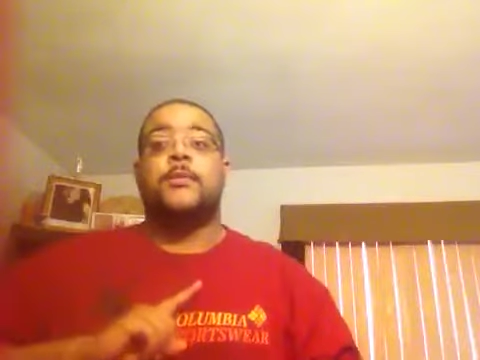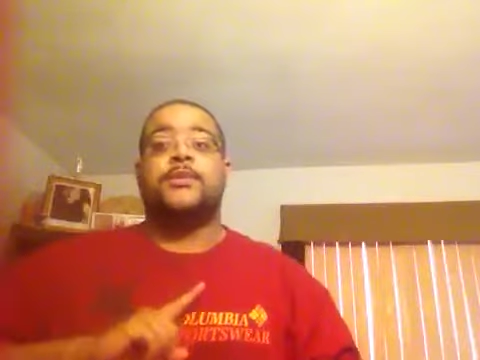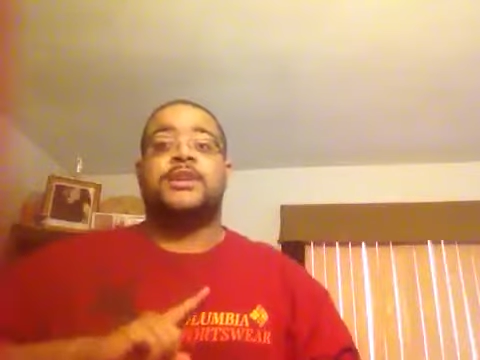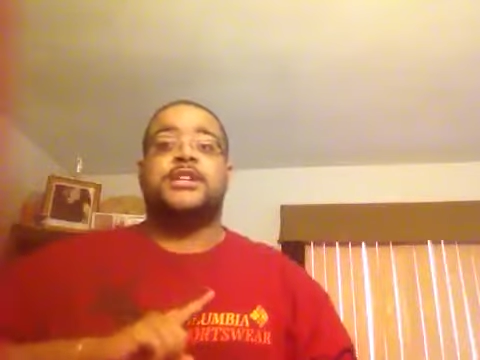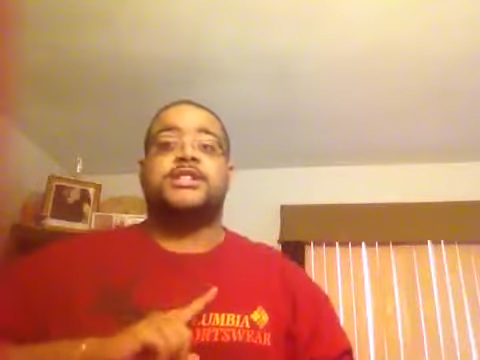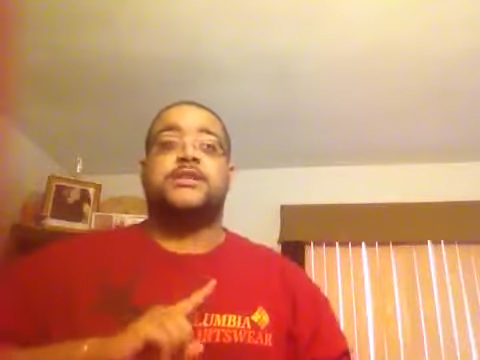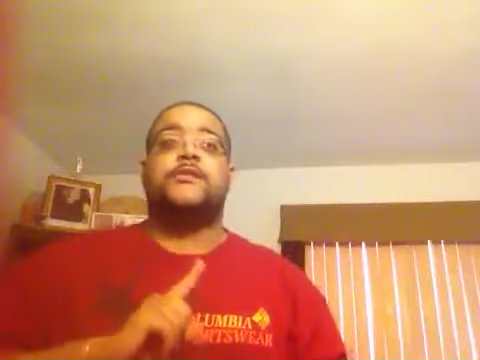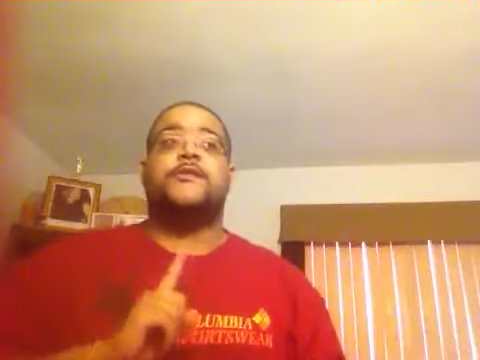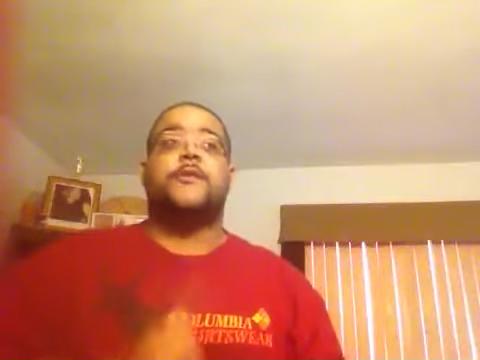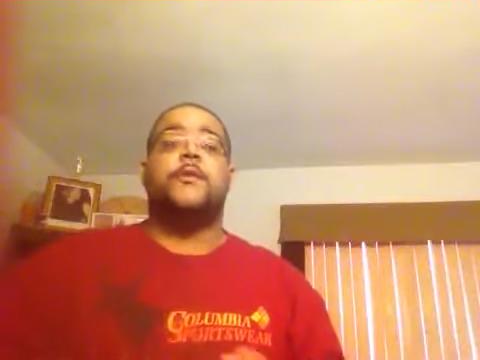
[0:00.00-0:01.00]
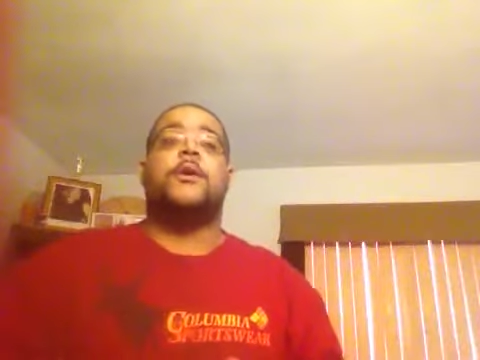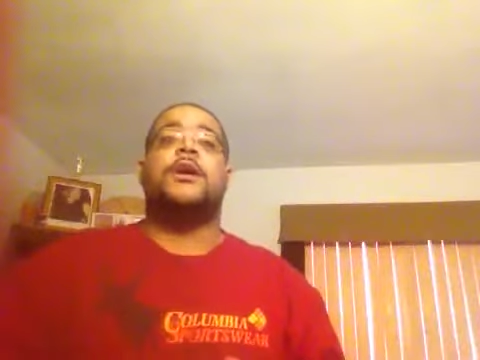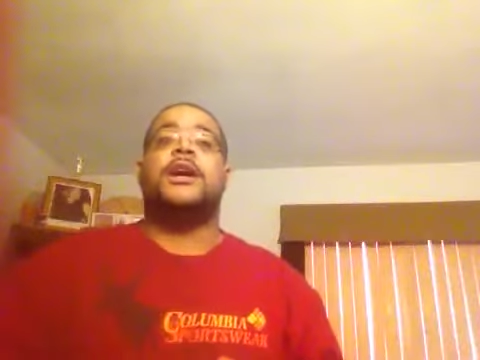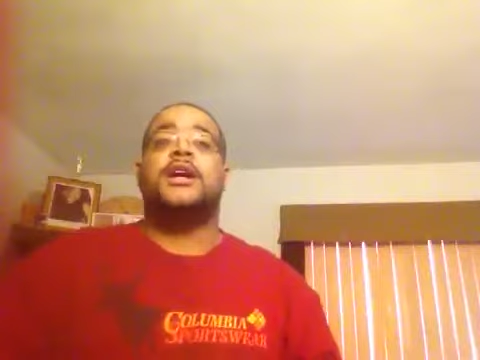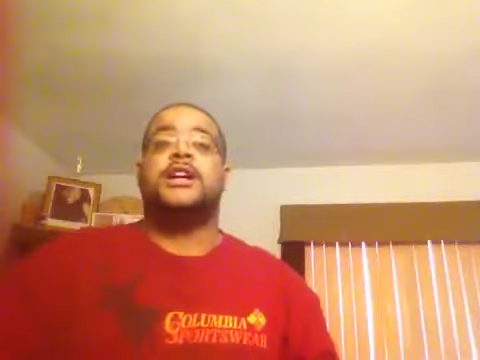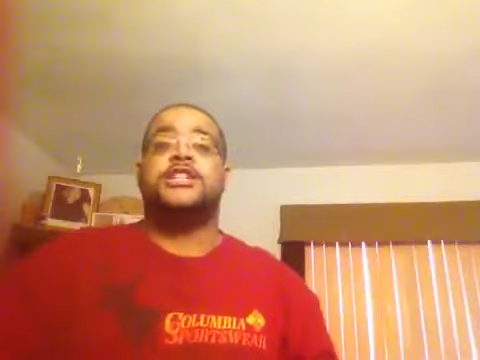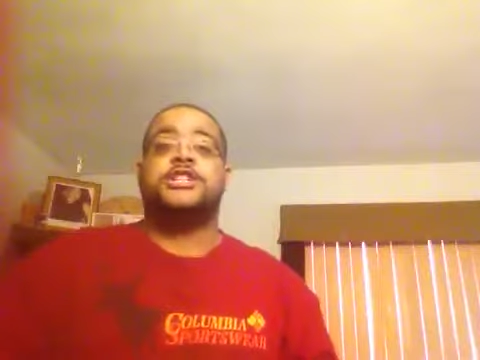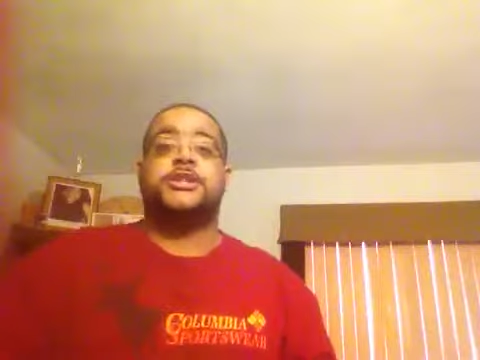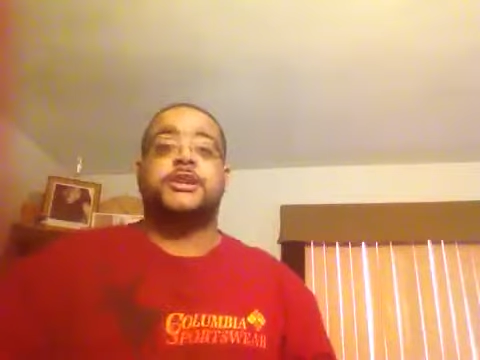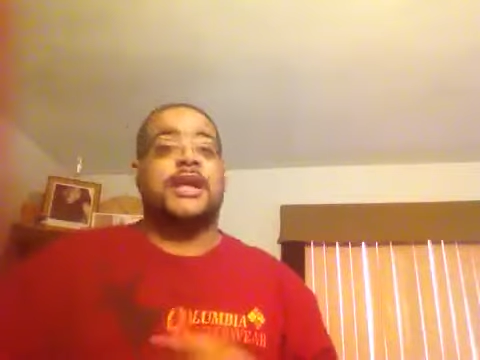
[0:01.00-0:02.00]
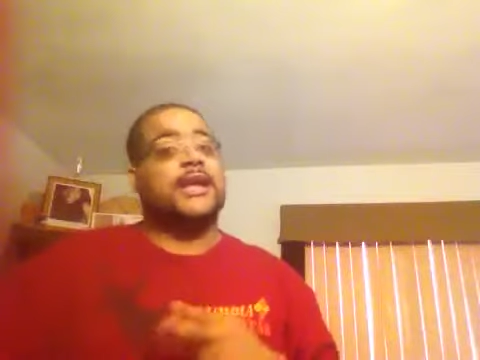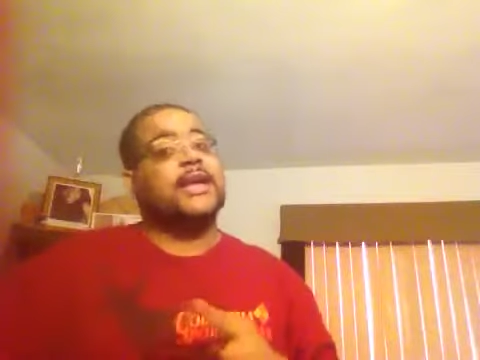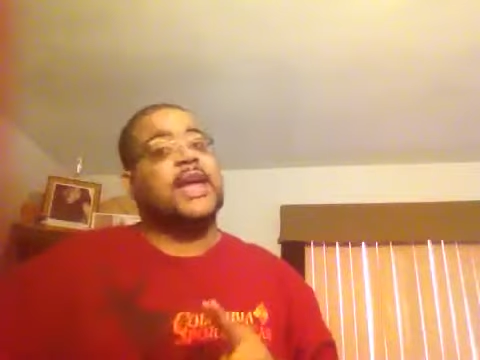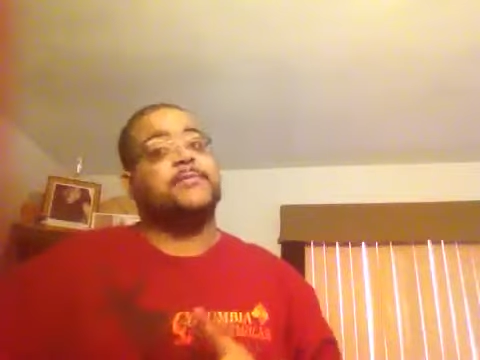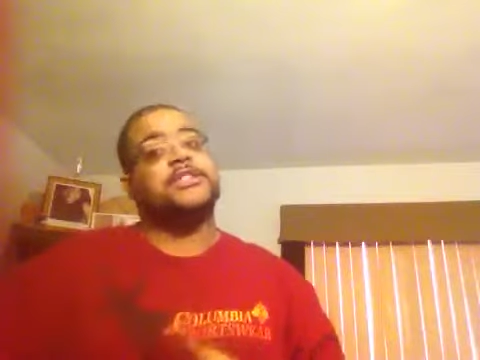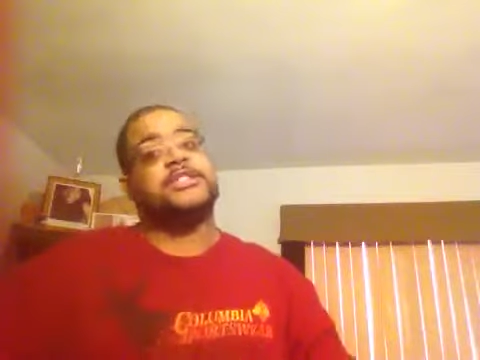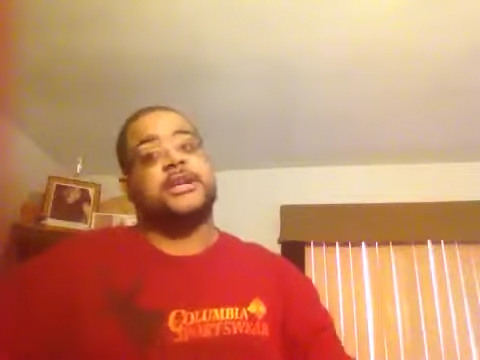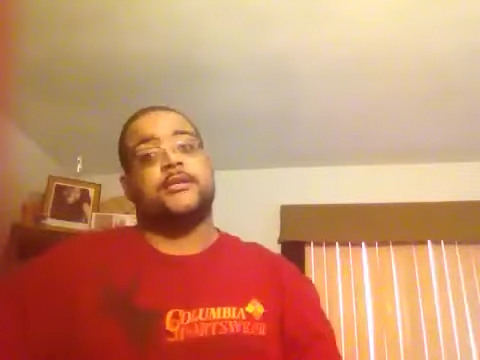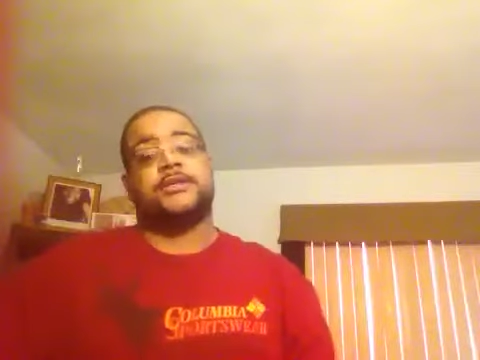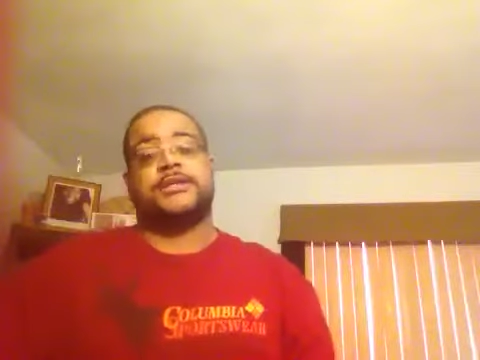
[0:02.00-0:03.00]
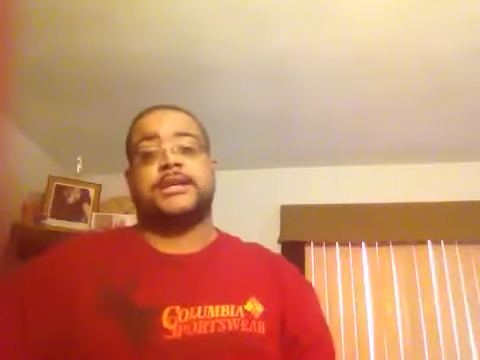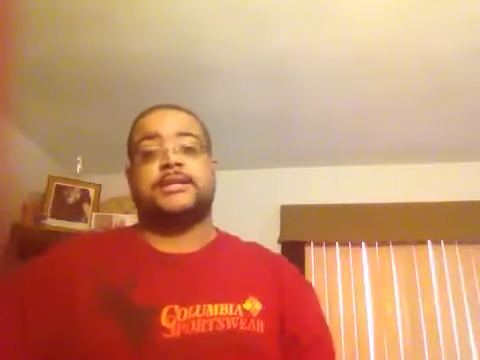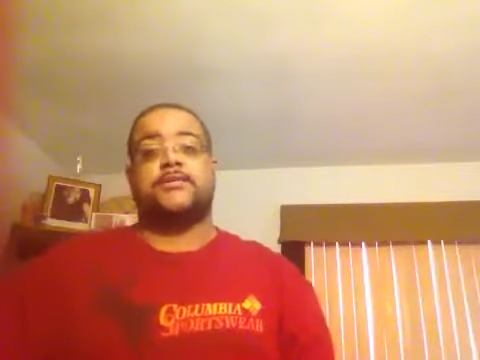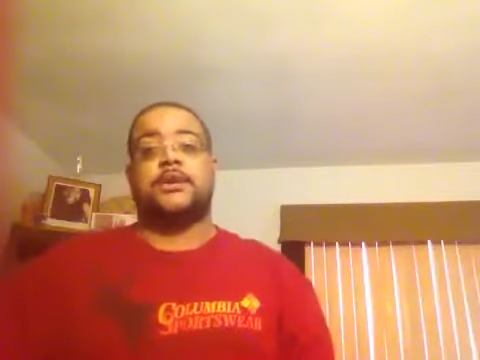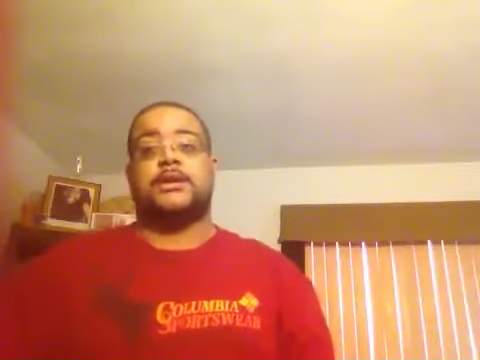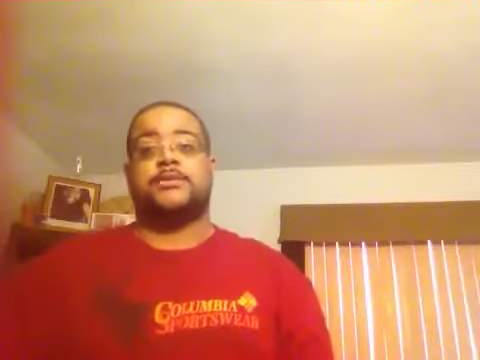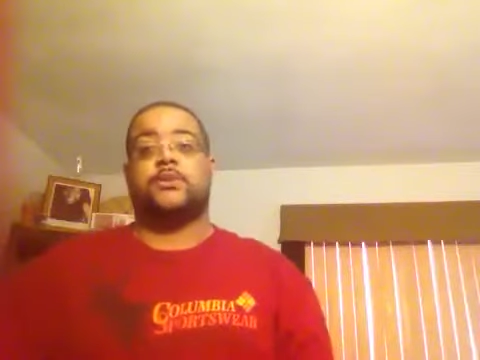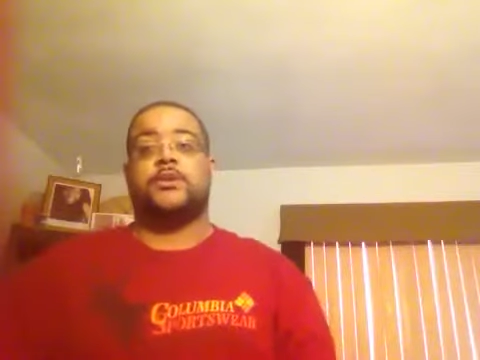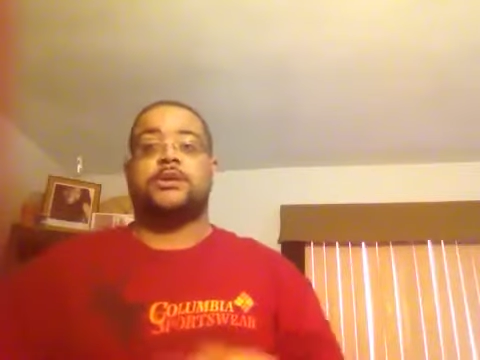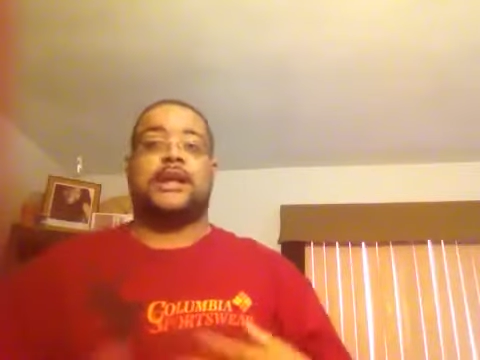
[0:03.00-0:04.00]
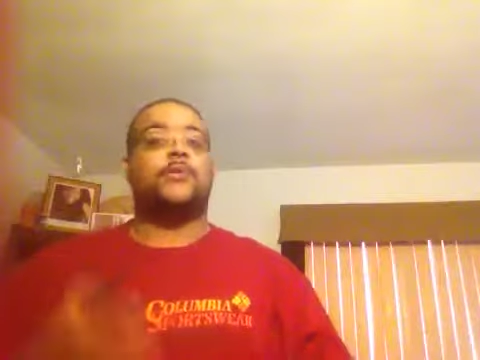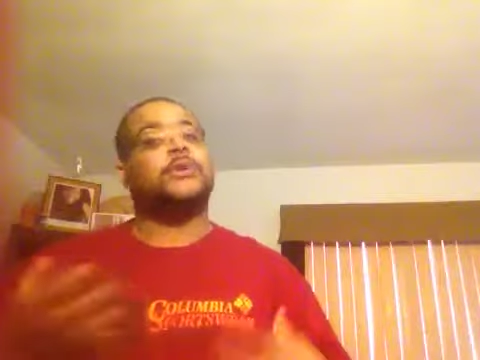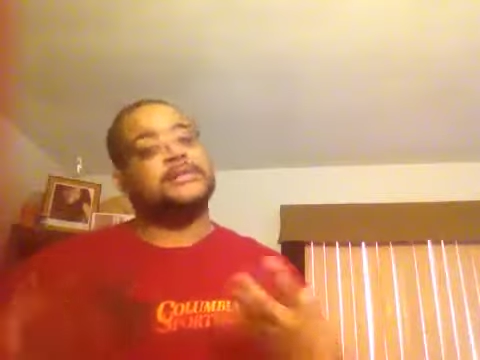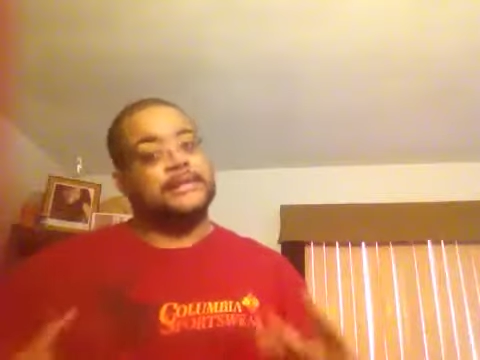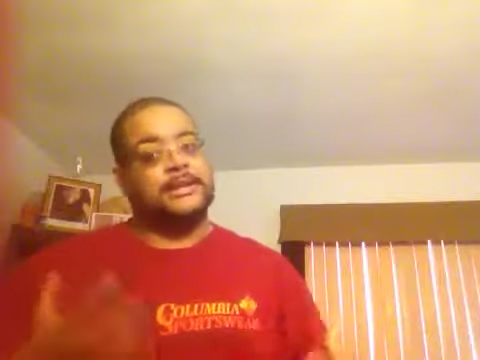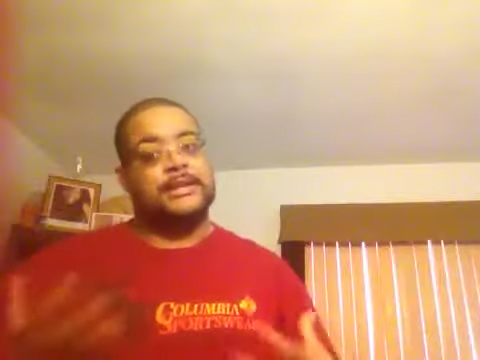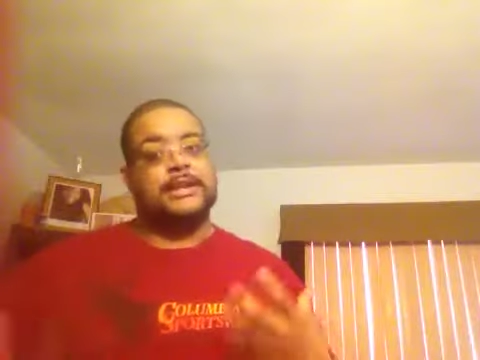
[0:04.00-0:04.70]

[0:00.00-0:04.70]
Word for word: production for Usher and K Michelle, just in case if you guys are wondering, like recently,